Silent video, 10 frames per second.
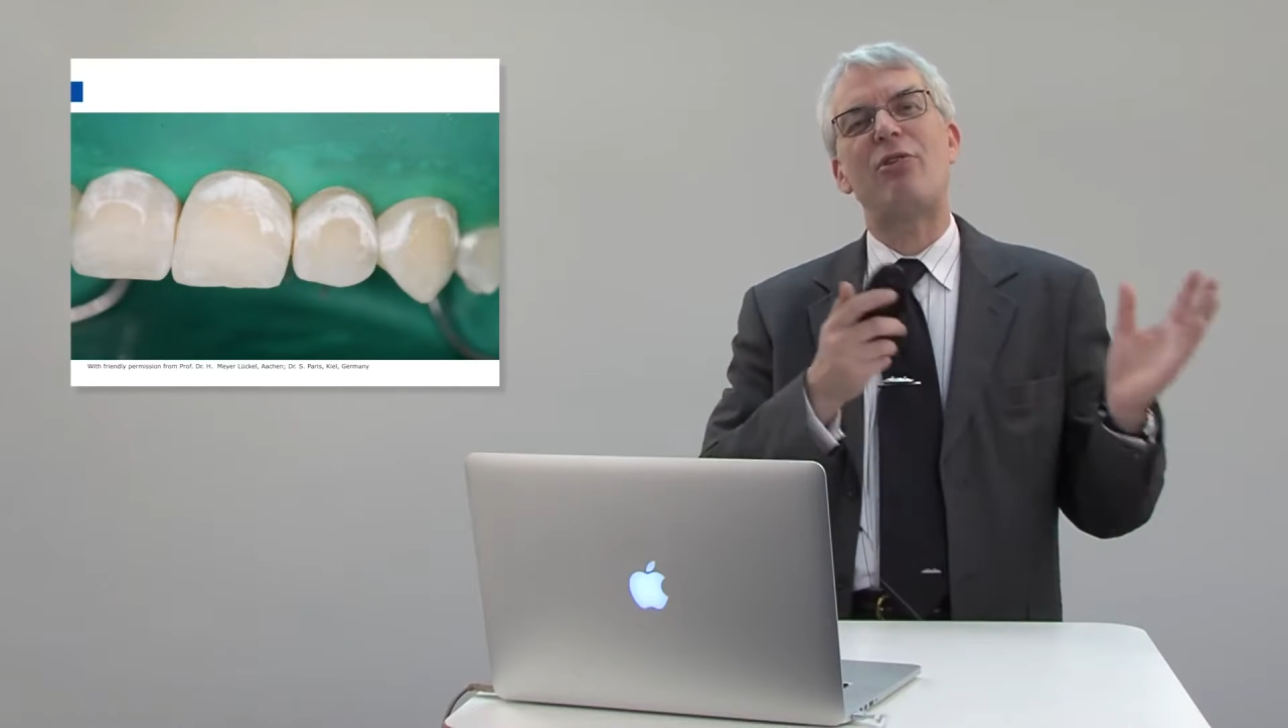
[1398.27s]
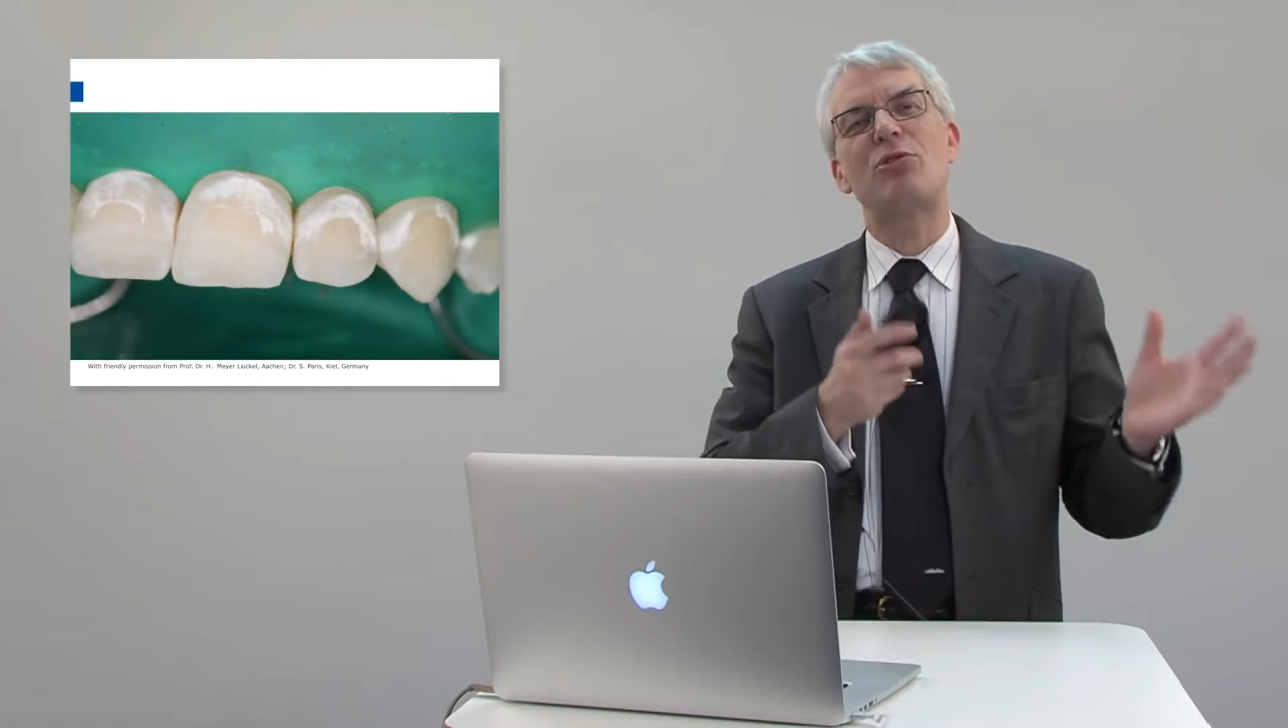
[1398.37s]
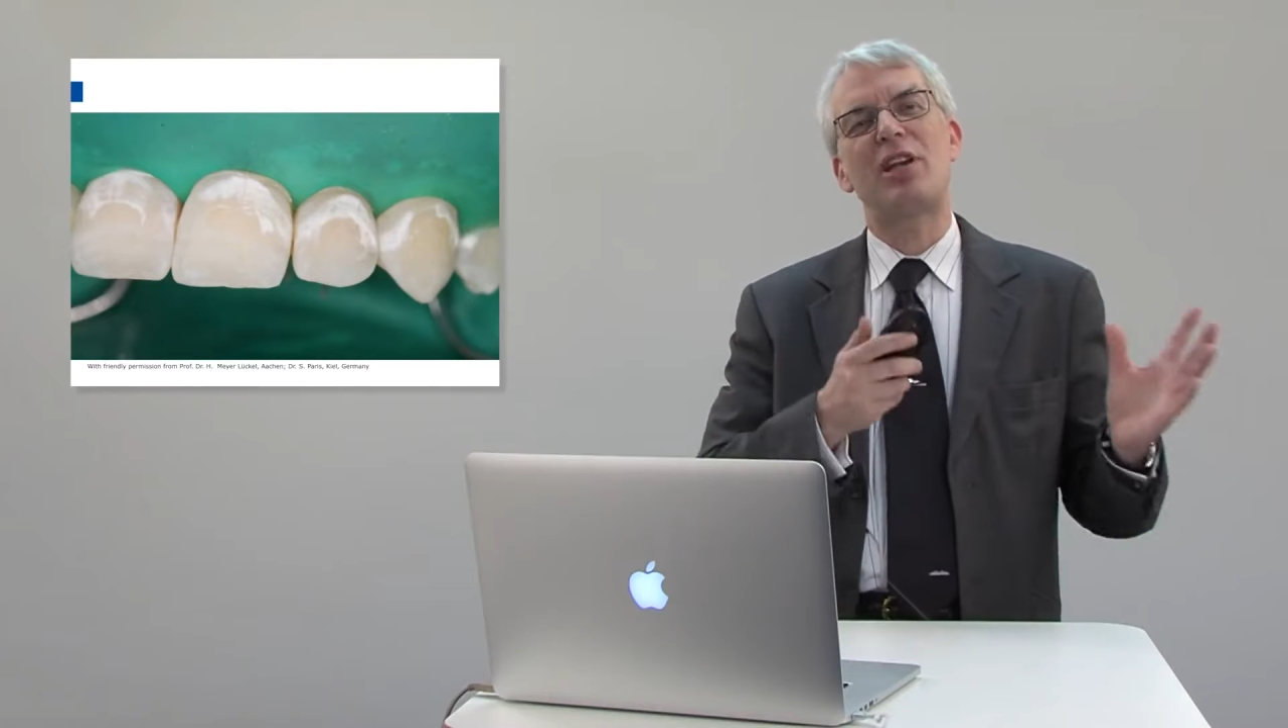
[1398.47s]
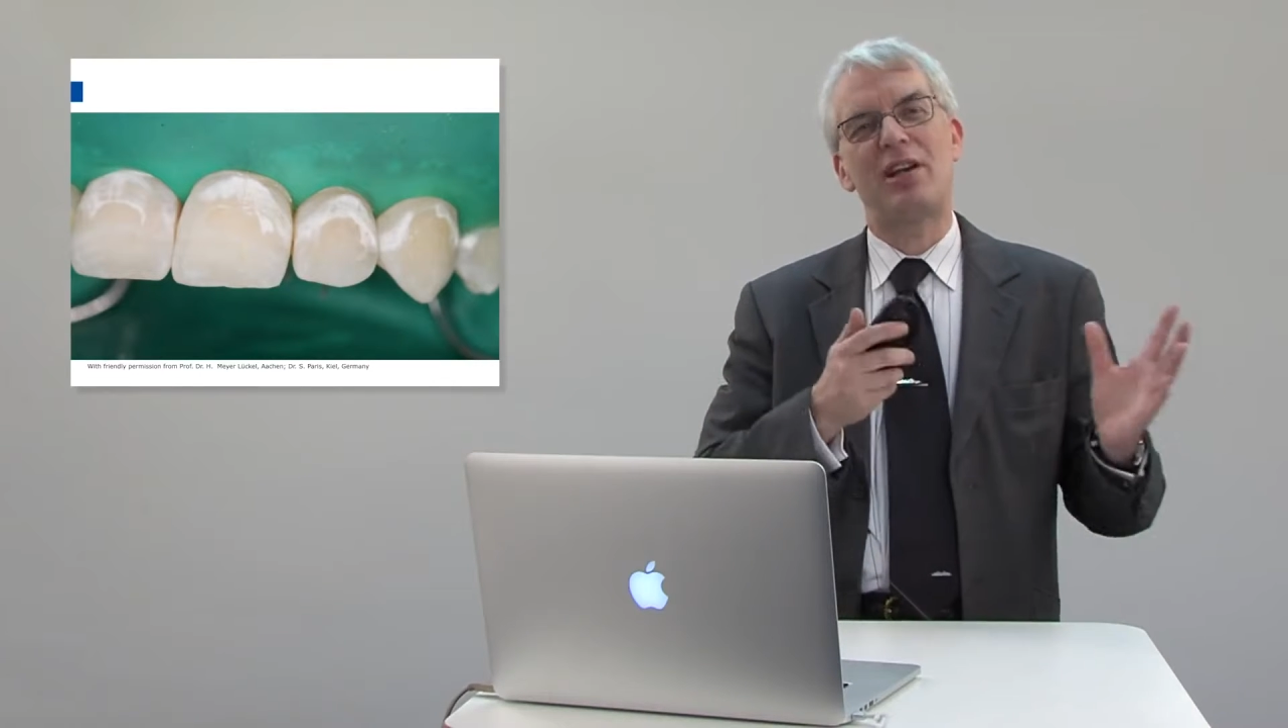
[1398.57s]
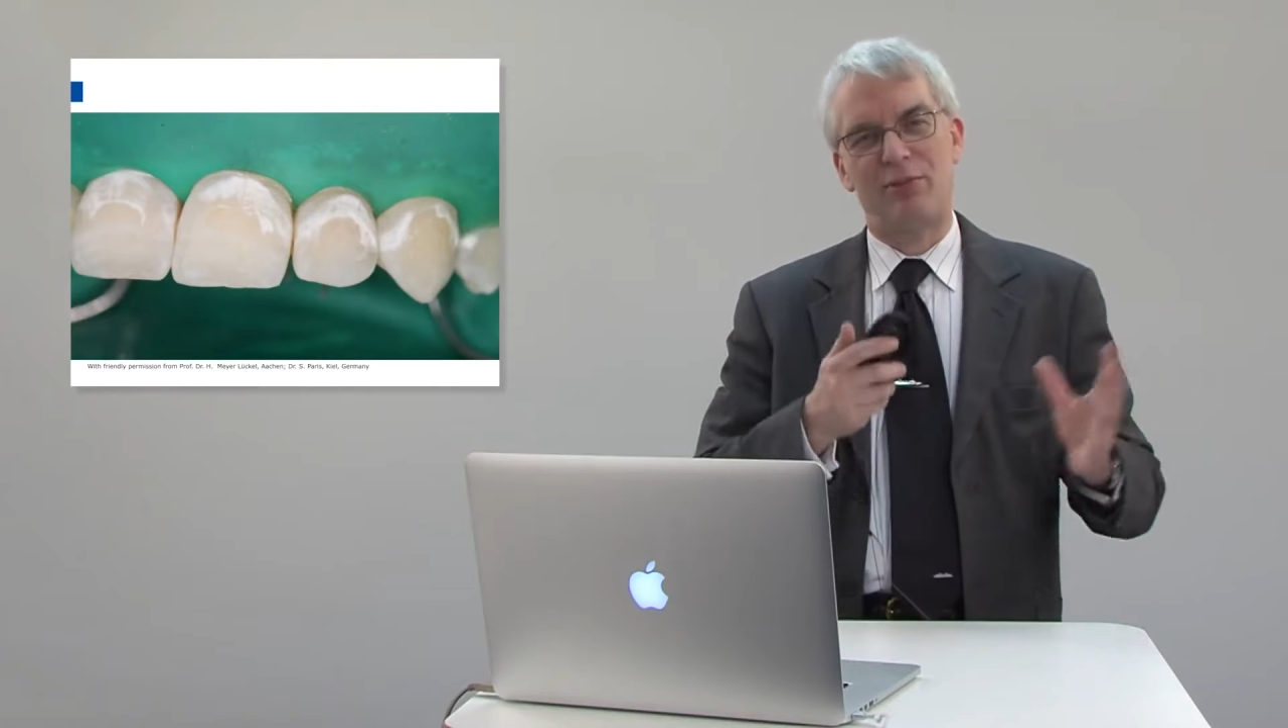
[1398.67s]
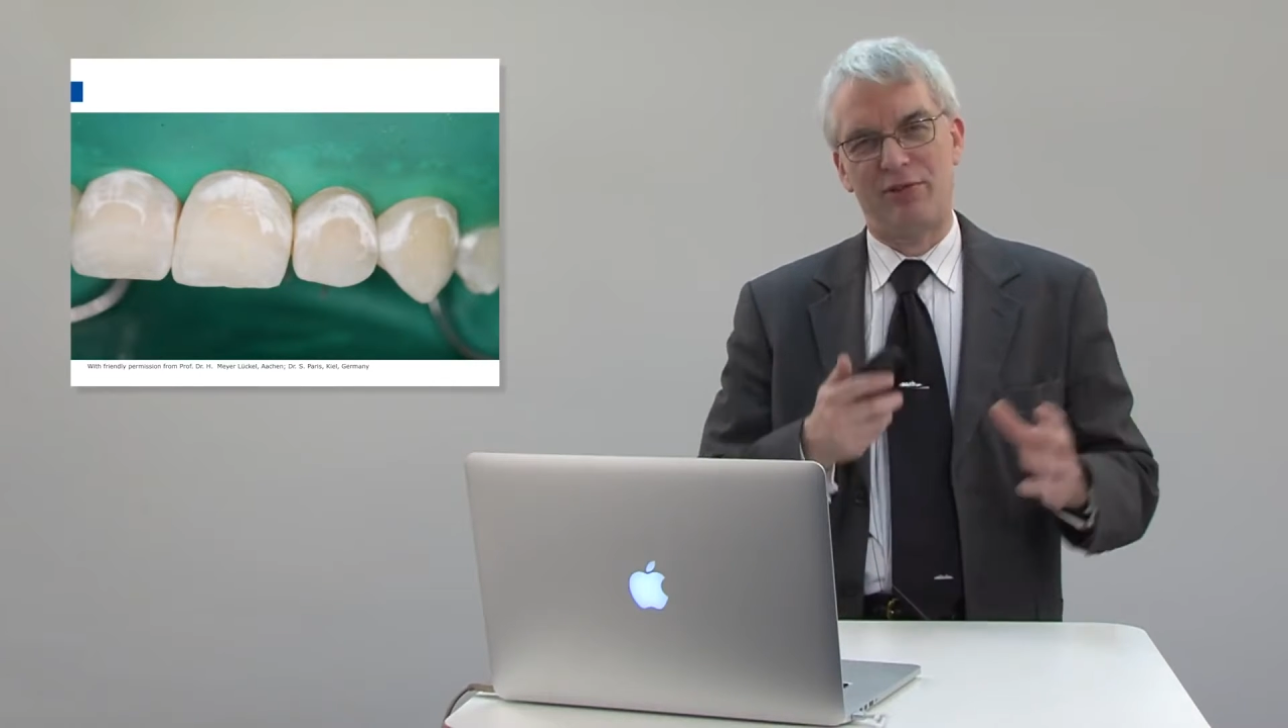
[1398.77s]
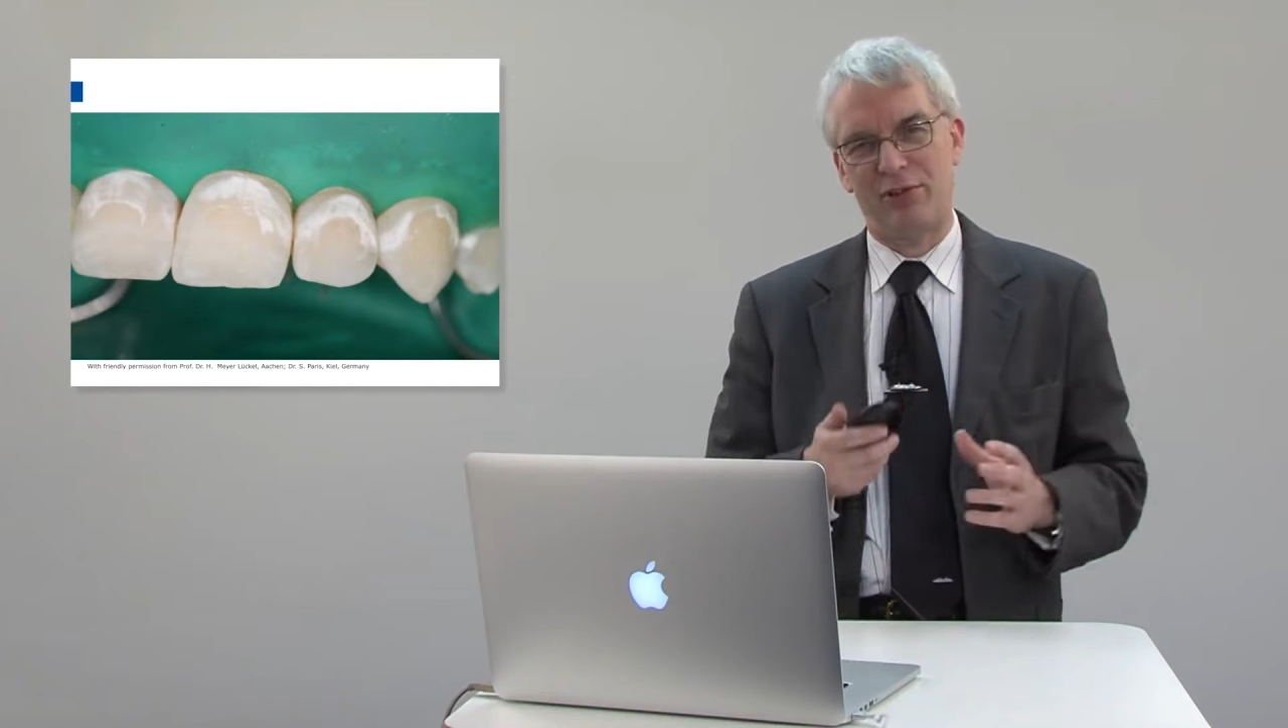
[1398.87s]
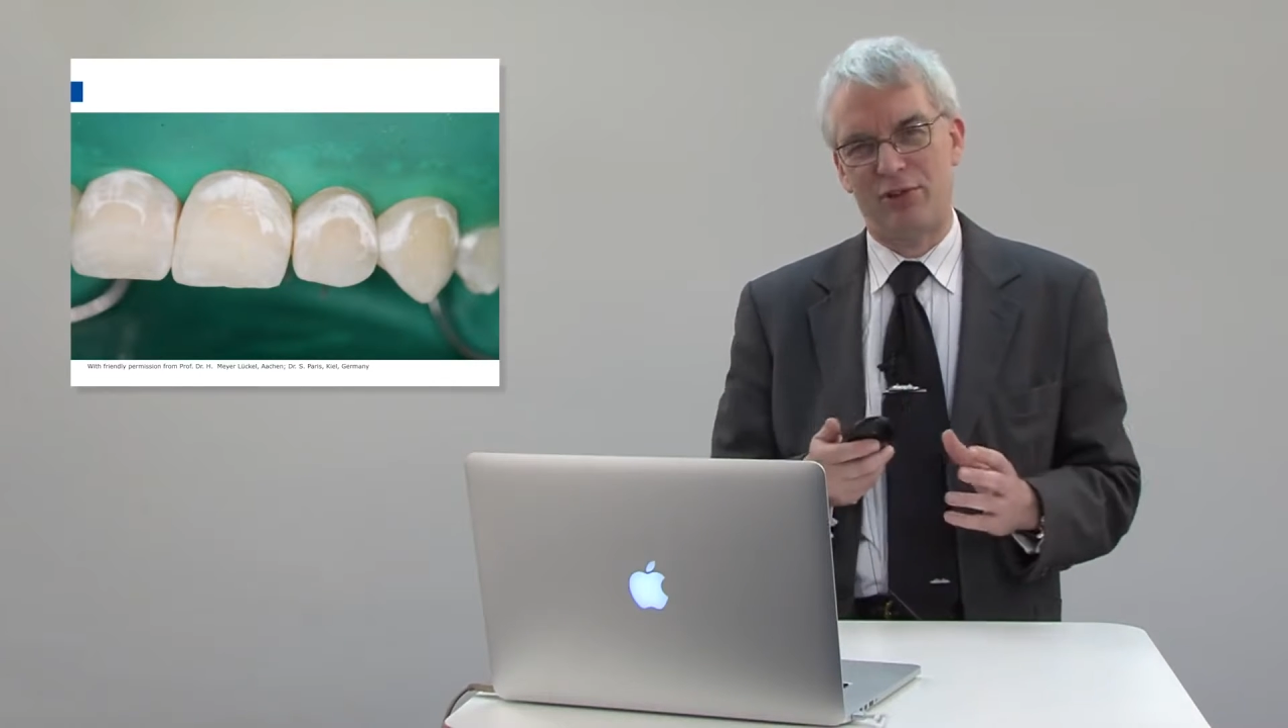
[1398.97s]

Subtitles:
outcome of